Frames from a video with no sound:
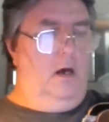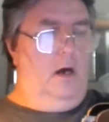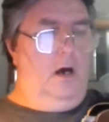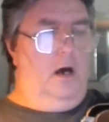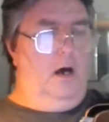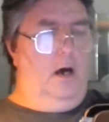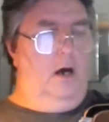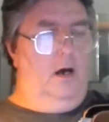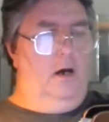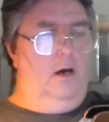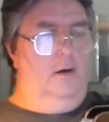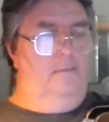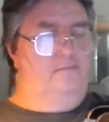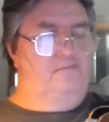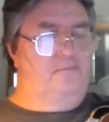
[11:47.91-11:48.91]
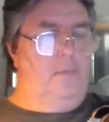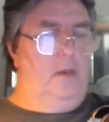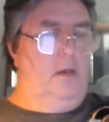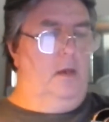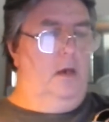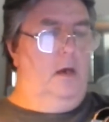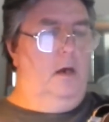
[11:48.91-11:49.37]
Uh,
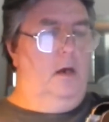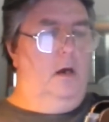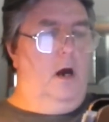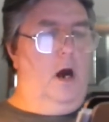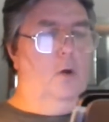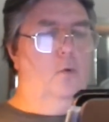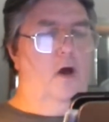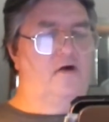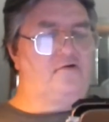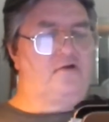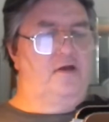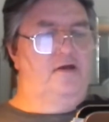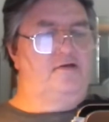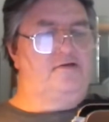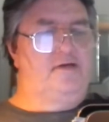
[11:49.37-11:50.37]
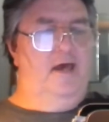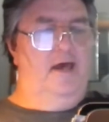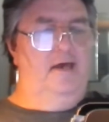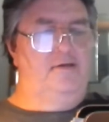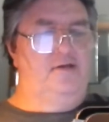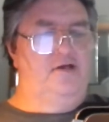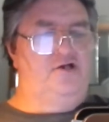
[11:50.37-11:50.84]
a resident
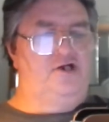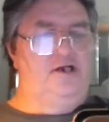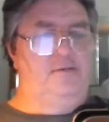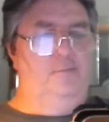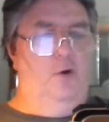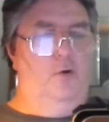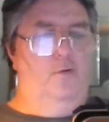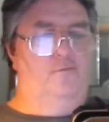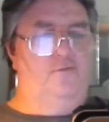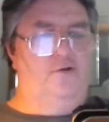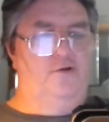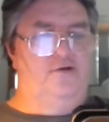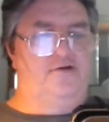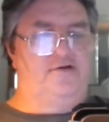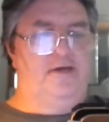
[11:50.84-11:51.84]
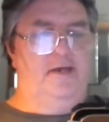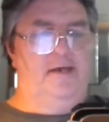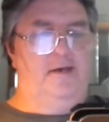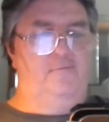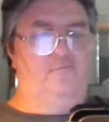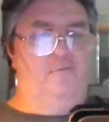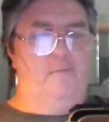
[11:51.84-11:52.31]
said that she moved to the
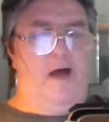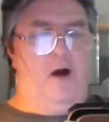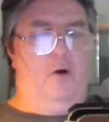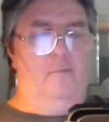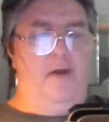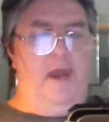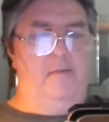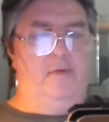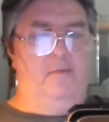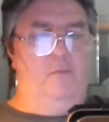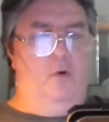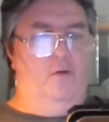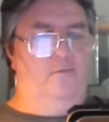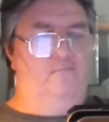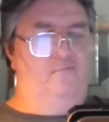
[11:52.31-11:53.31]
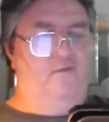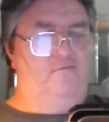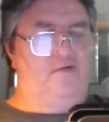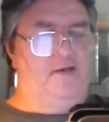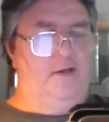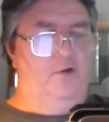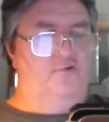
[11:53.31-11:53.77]
city from Alabama more than
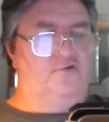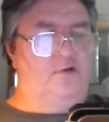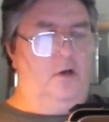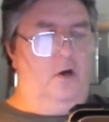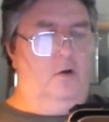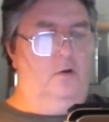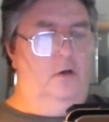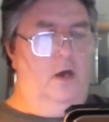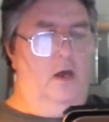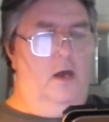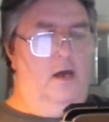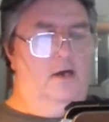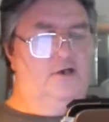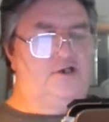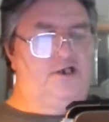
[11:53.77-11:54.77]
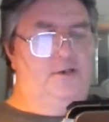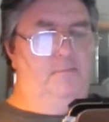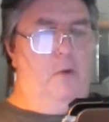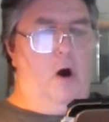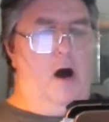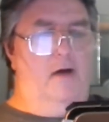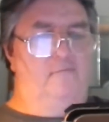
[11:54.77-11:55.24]
fifty years ago. She
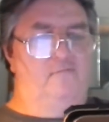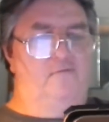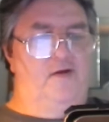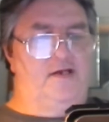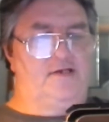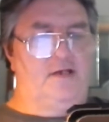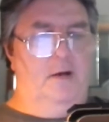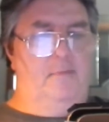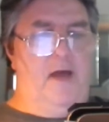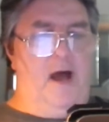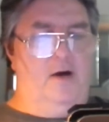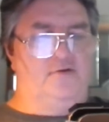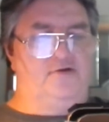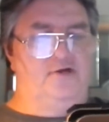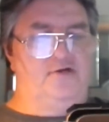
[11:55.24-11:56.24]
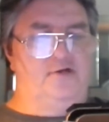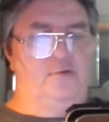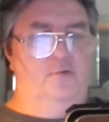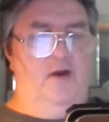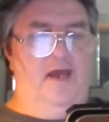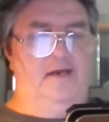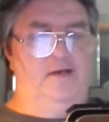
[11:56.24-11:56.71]
bought and fixed up houses
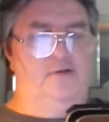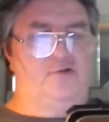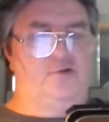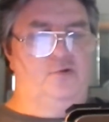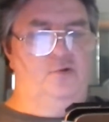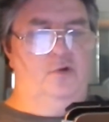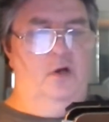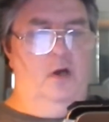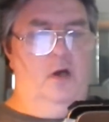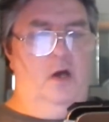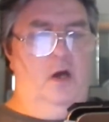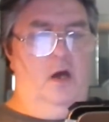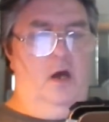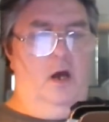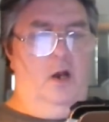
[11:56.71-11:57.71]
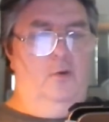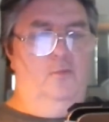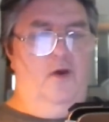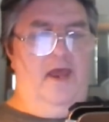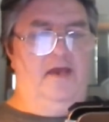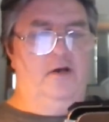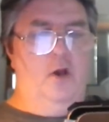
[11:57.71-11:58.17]
and ran into and
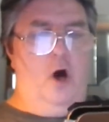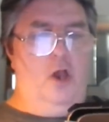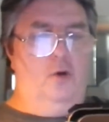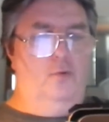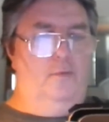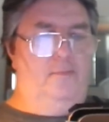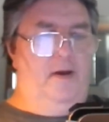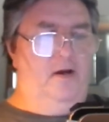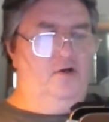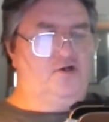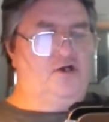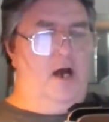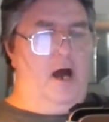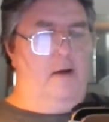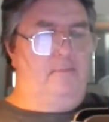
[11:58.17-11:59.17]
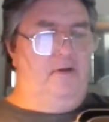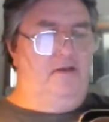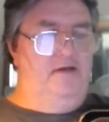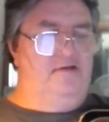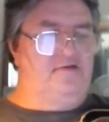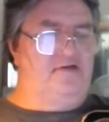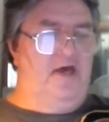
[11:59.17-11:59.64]
ran an auto repair shop and
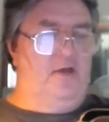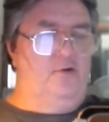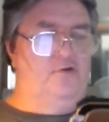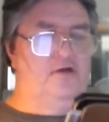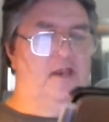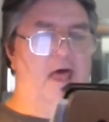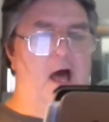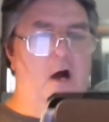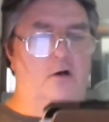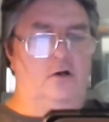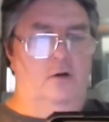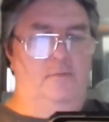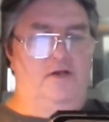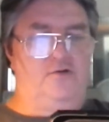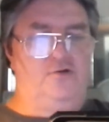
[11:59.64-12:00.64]
then settled in Halcyon in